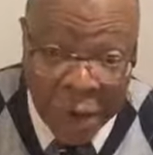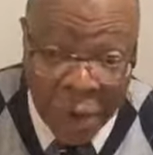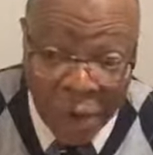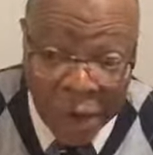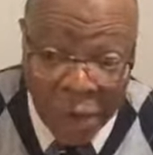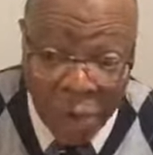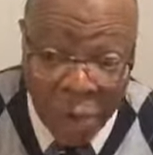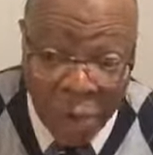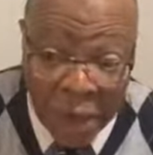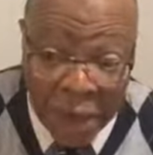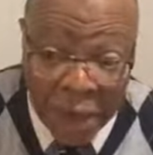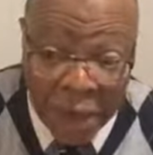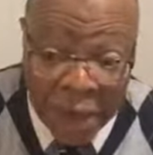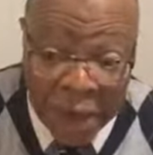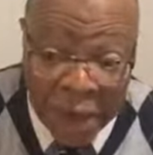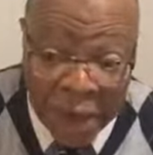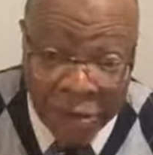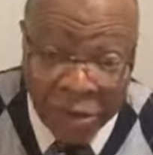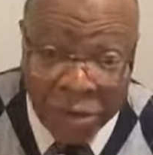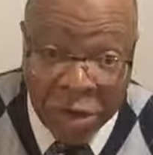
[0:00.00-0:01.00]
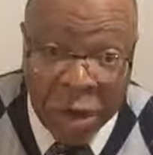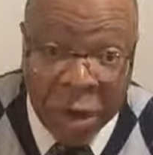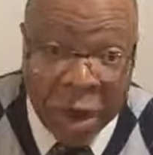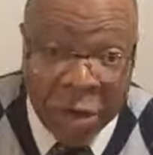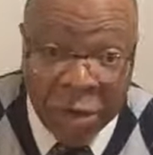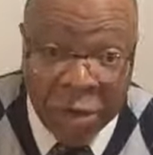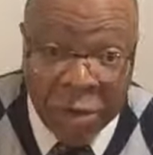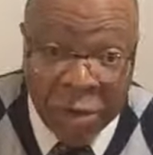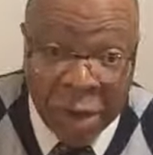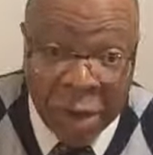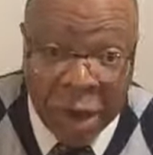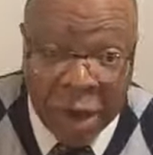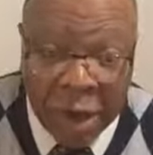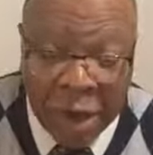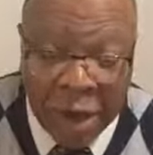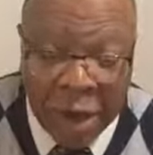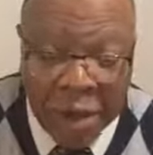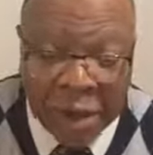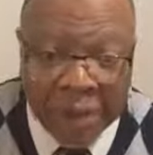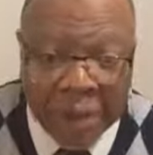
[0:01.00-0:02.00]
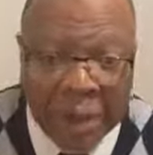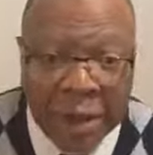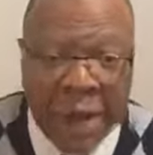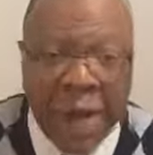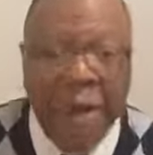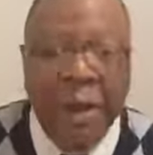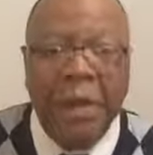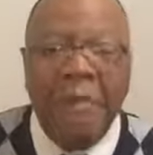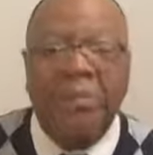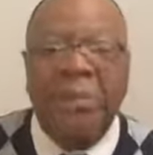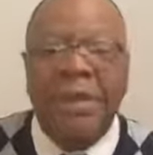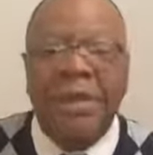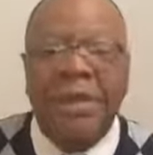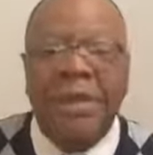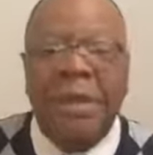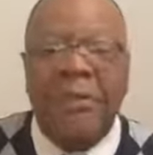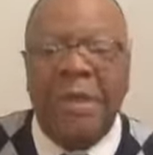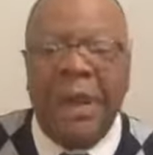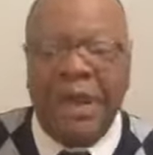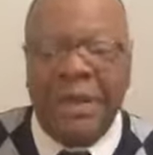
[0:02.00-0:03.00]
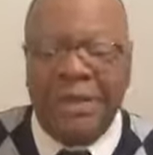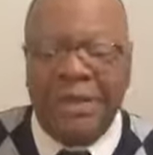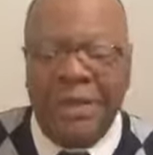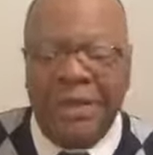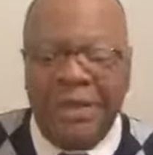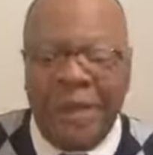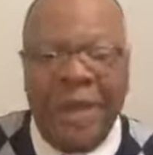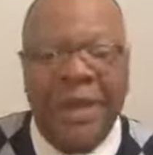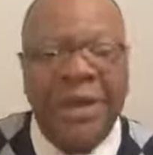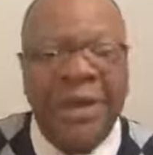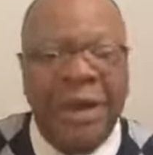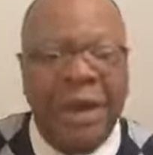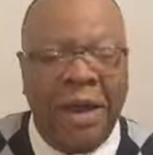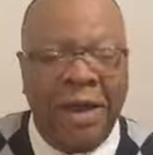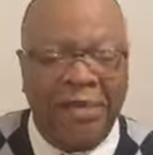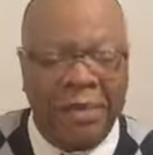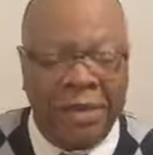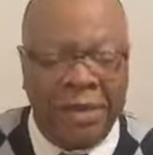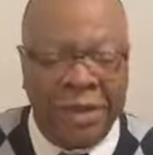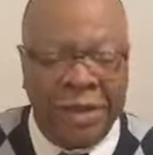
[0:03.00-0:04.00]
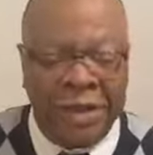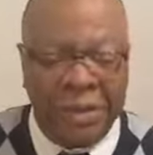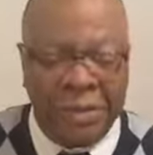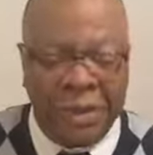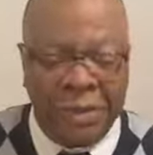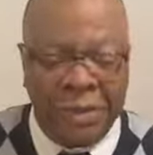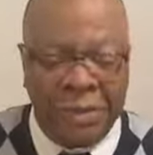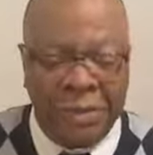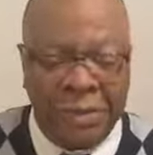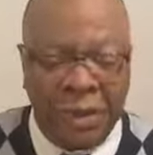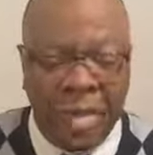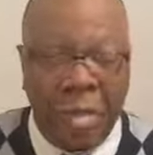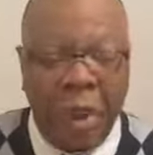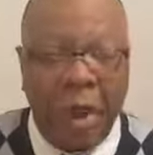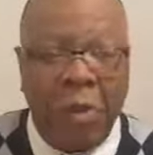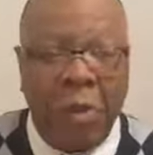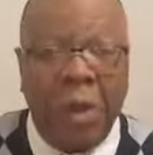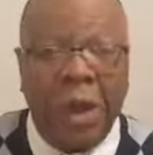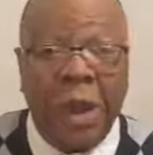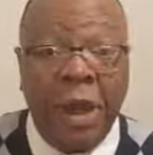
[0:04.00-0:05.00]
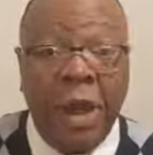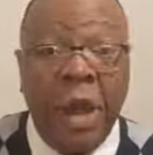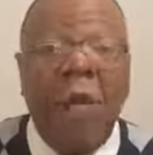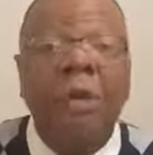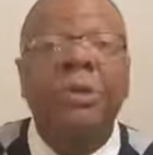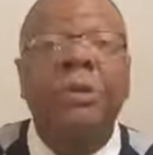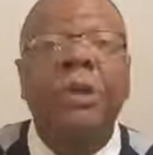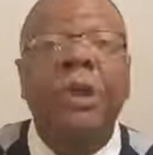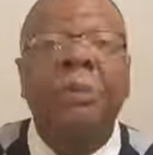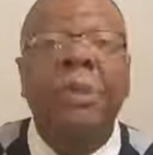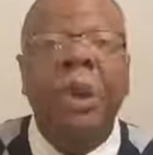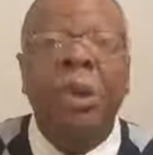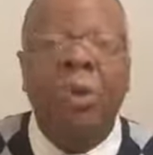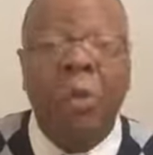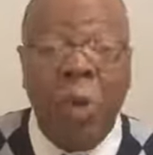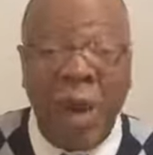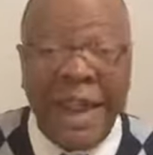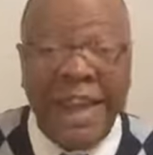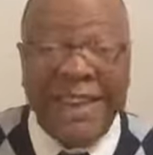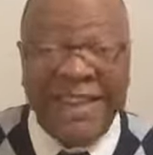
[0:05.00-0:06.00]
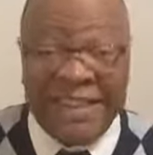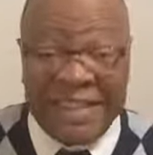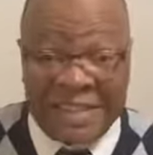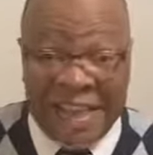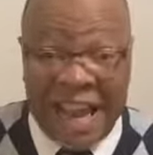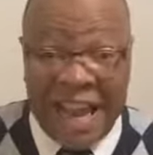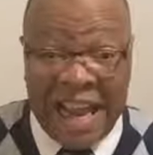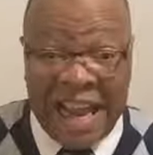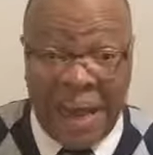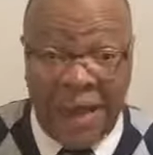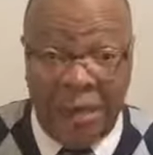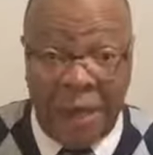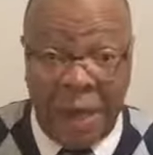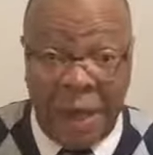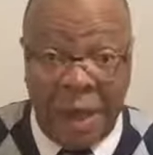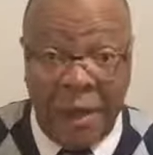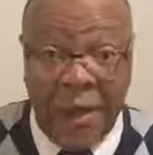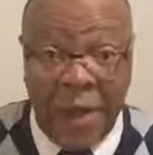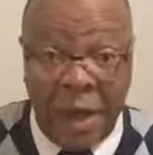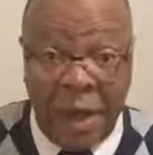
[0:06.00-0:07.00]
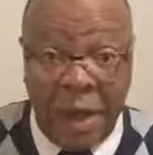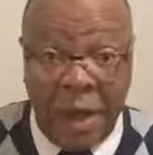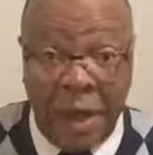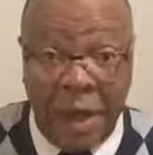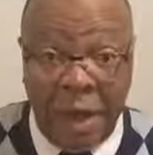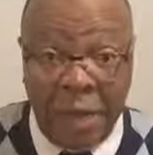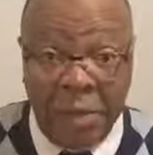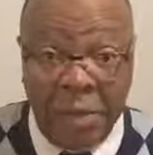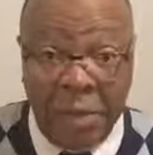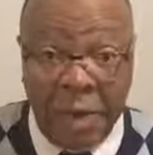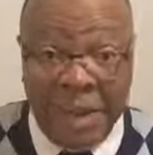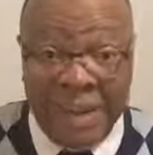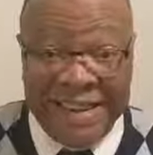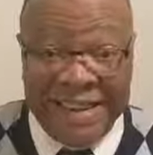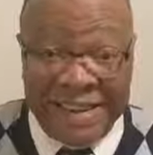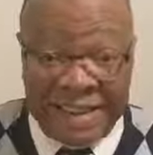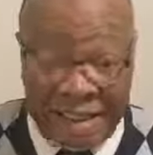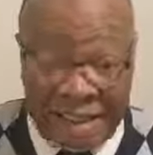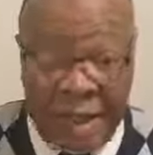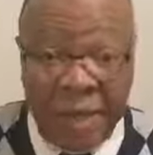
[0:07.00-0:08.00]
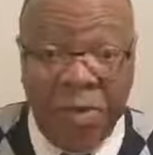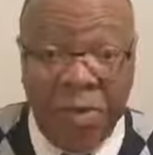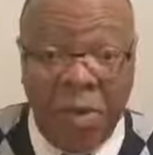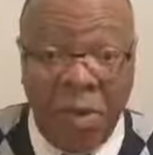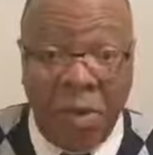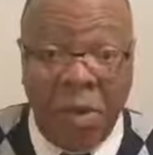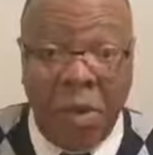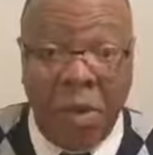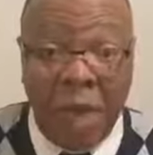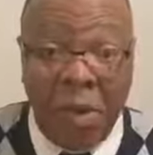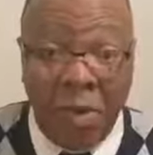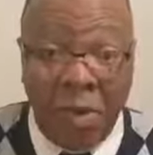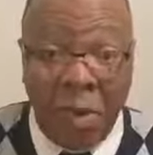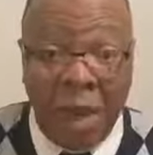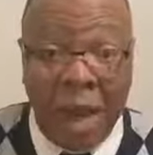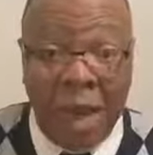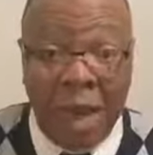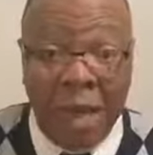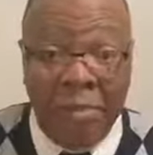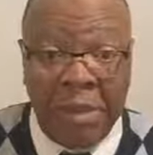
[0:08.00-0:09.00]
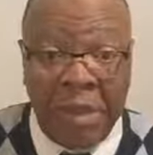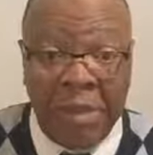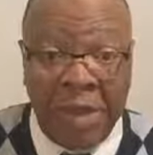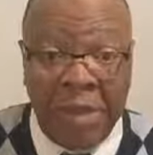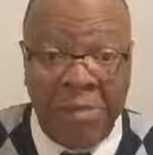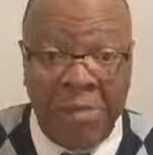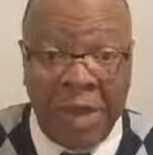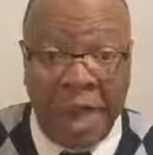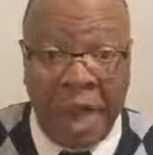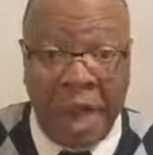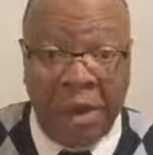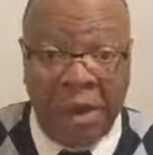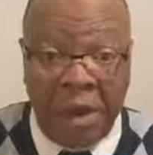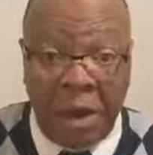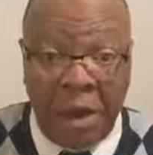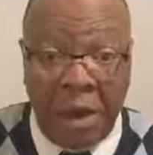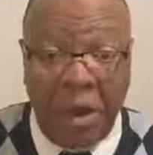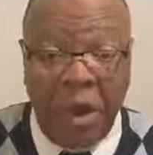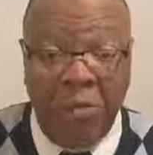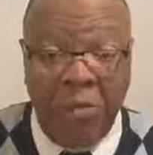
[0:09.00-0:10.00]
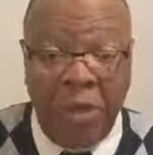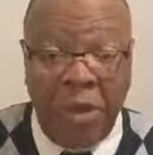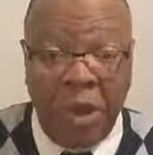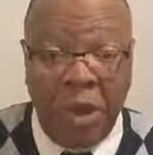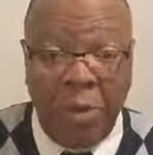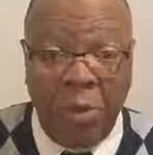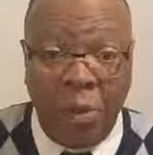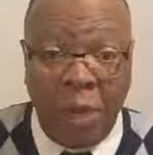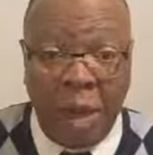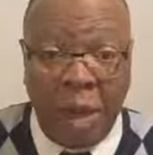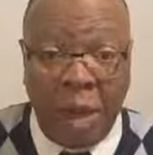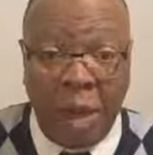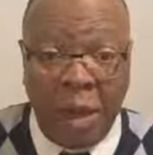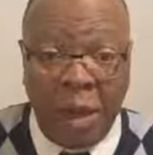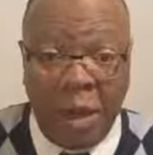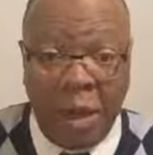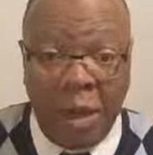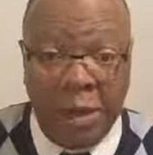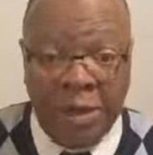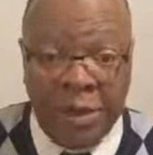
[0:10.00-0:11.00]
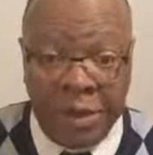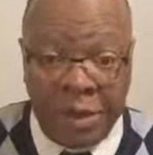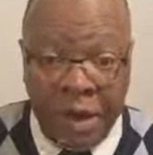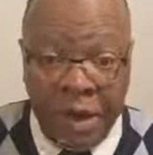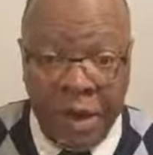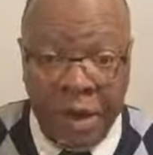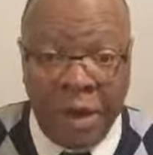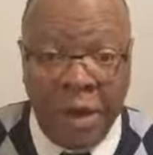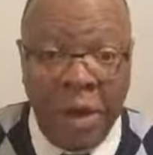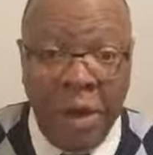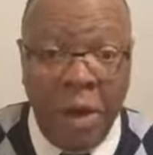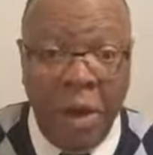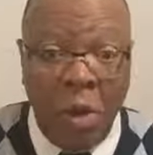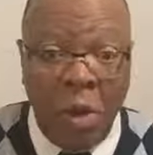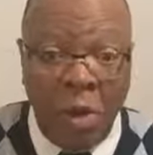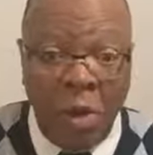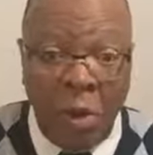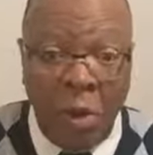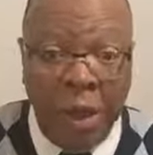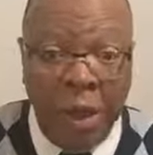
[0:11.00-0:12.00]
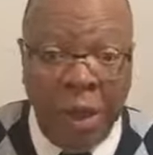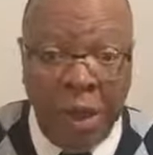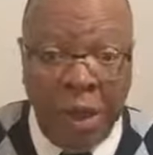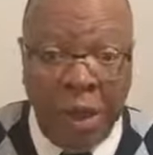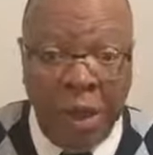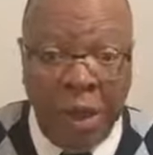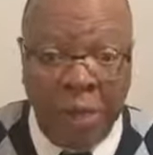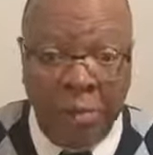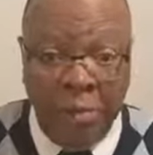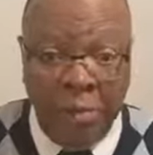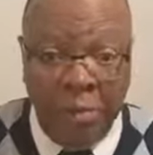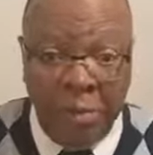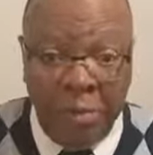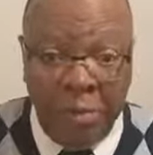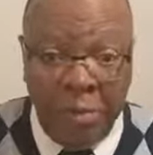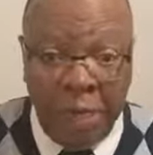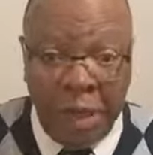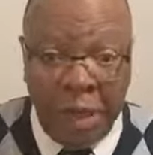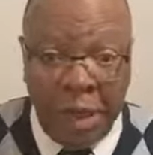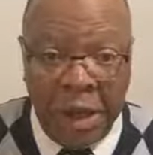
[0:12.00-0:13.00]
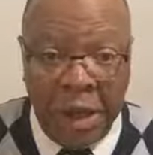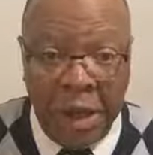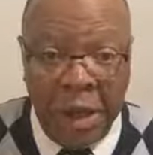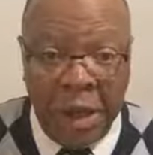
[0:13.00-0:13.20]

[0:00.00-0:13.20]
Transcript: on the one hand, fall away from God, but somebody said, thank God for Jesus. We can also be reconciled unto God. Seek the Lord while he may be found. Call upon him while he is near. We can be